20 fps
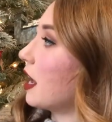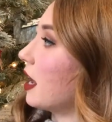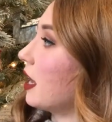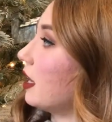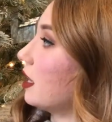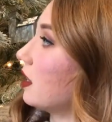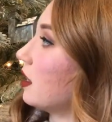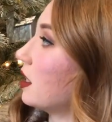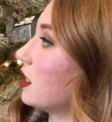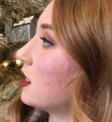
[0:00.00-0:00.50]
And
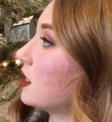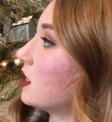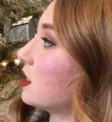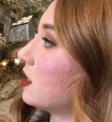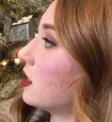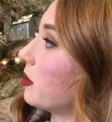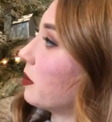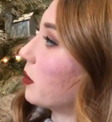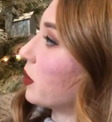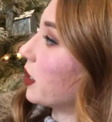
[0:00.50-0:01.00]
then this is
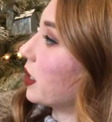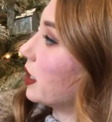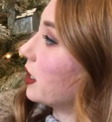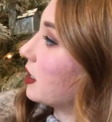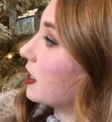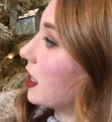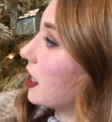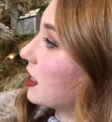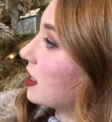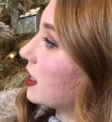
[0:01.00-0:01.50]
the print
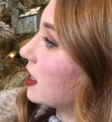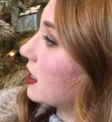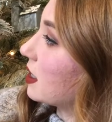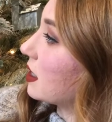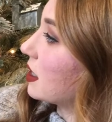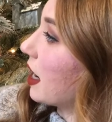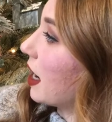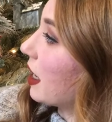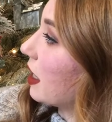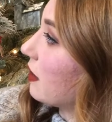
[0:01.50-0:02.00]
that's
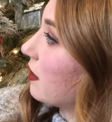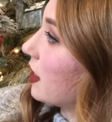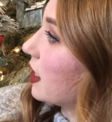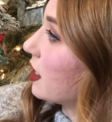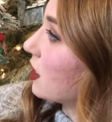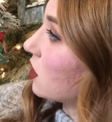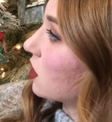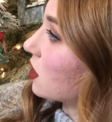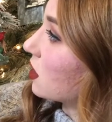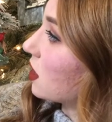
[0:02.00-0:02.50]
inside of it.
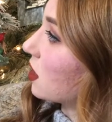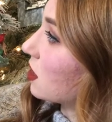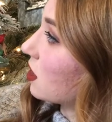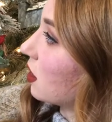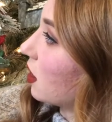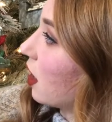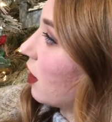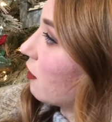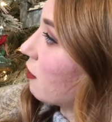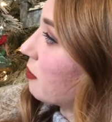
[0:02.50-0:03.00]
It just says
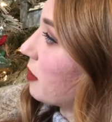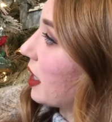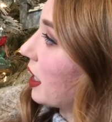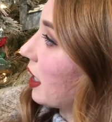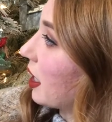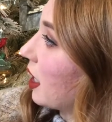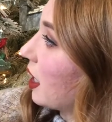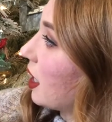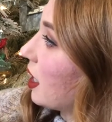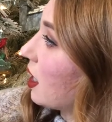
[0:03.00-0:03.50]
Love
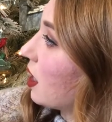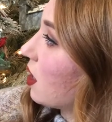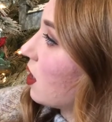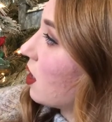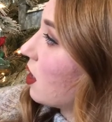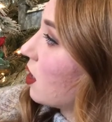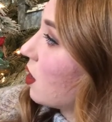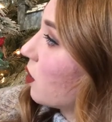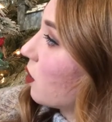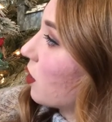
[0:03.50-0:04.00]
Mickey
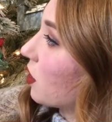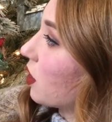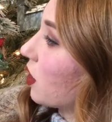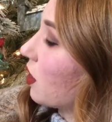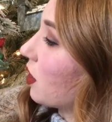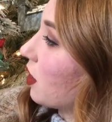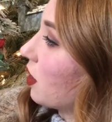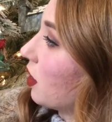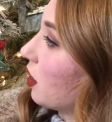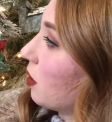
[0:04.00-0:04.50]
with all
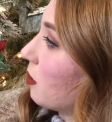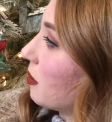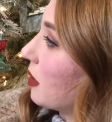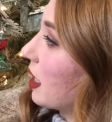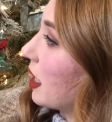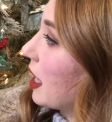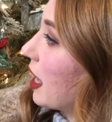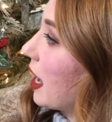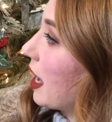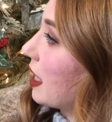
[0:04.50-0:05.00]
the little
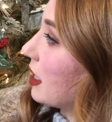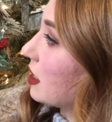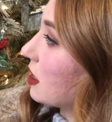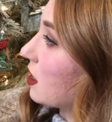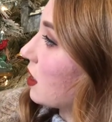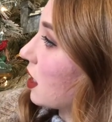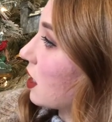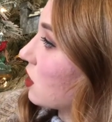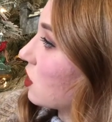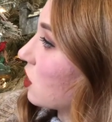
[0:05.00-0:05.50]
Mickey heads and
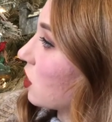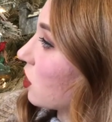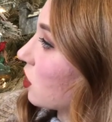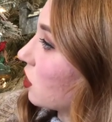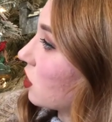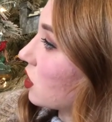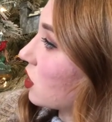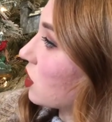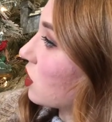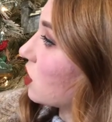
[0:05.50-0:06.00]
like
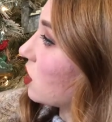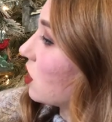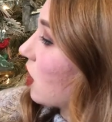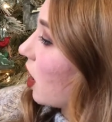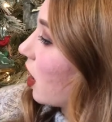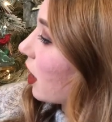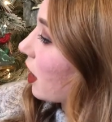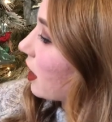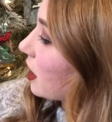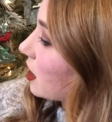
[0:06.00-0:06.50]
circles and
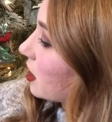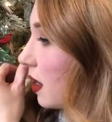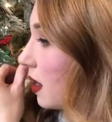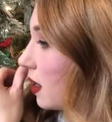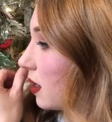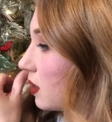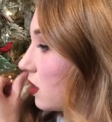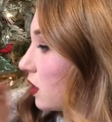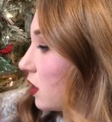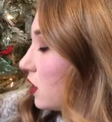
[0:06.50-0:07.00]
stars.
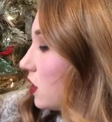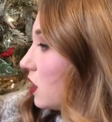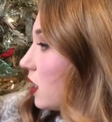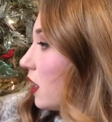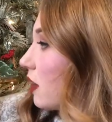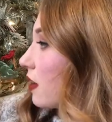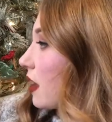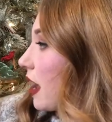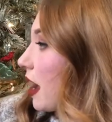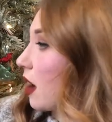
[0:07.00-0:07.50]
So I just
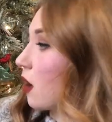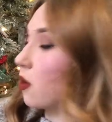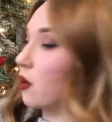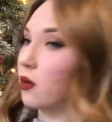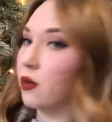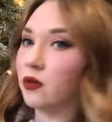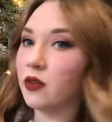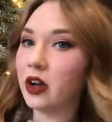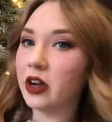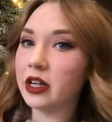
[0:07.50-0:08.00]
like how
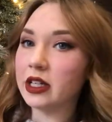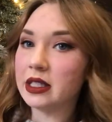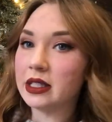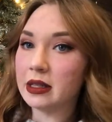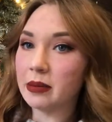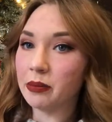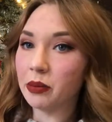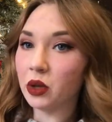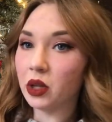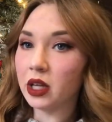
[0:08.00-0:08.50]
very
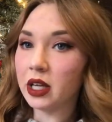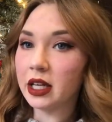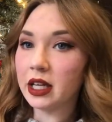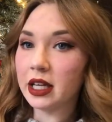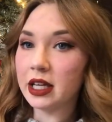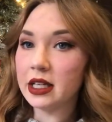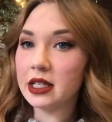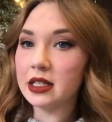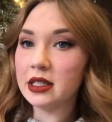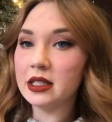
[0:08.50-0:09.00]
simple it
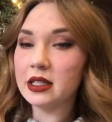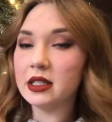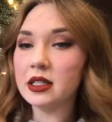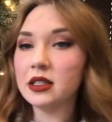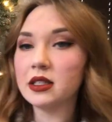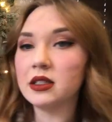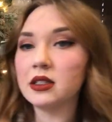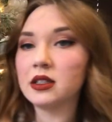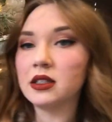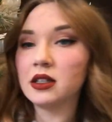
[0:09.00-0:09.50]
is.
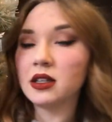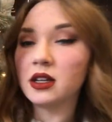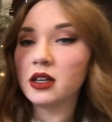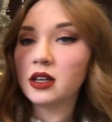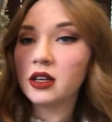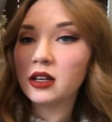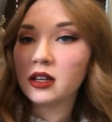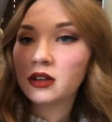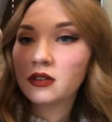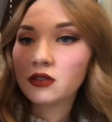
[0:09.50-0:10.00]

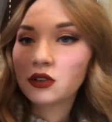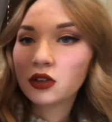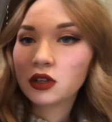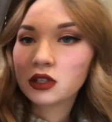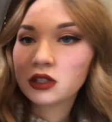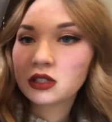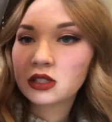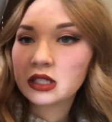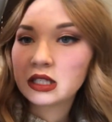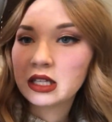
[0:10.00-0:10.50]
You
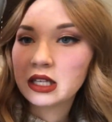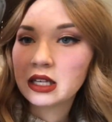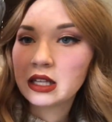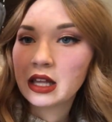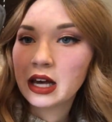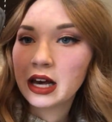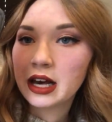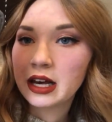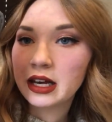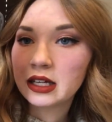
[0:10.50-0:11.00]
can see
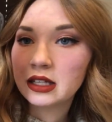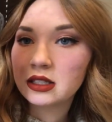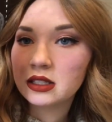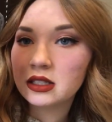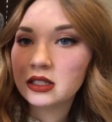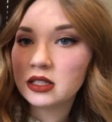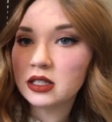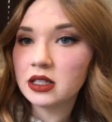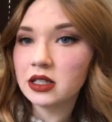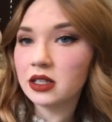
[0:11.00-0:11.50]

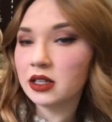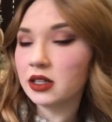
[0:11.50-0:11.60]
that.